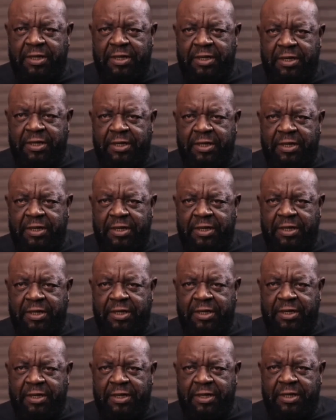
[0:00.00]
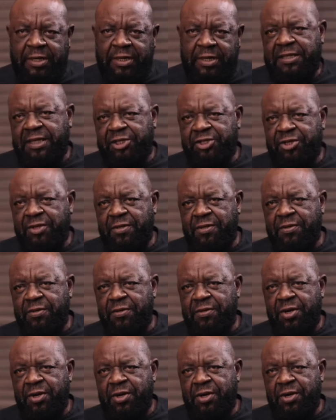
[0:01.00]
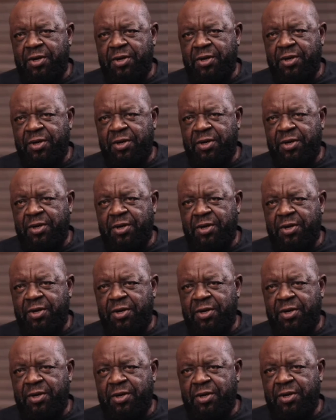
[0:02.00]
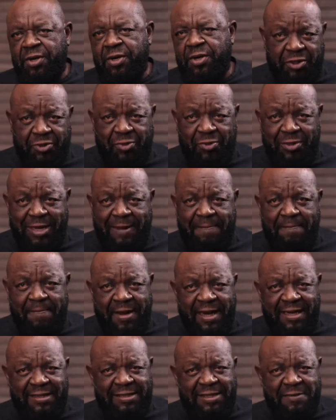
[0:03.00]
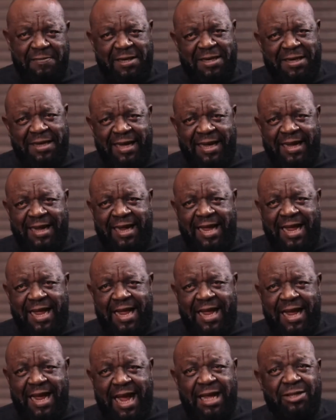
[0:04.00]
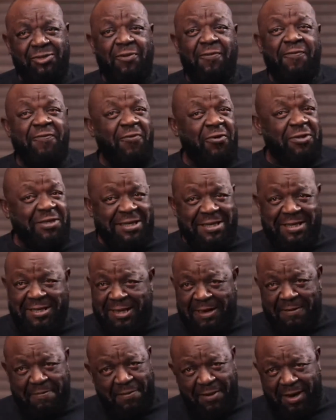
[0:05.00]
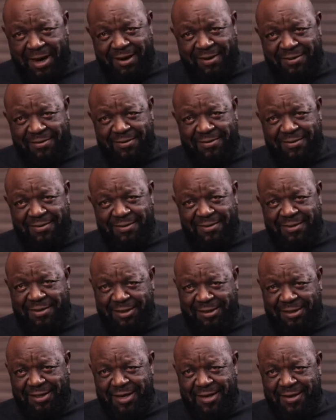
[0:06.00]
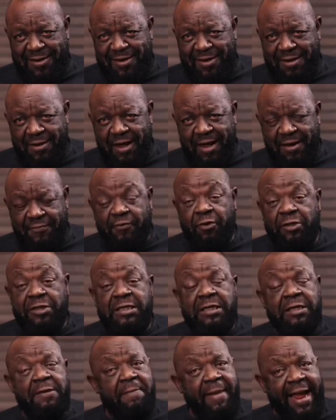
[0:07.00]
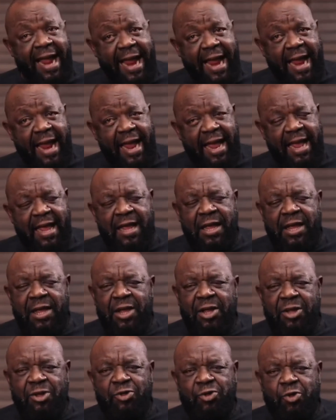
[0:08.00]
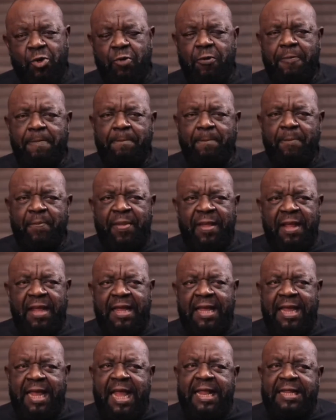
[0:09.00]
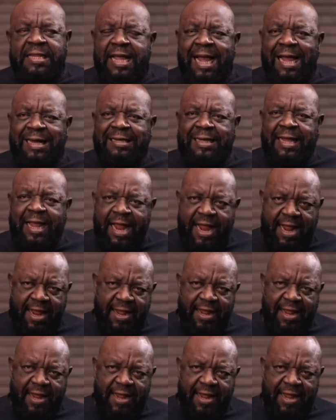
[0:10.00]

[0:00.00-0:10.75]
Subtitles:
But I have documentation from a Kenyan hospital that placed him in Kenya as of 14th April this year, 14th May. So he entered Kenya.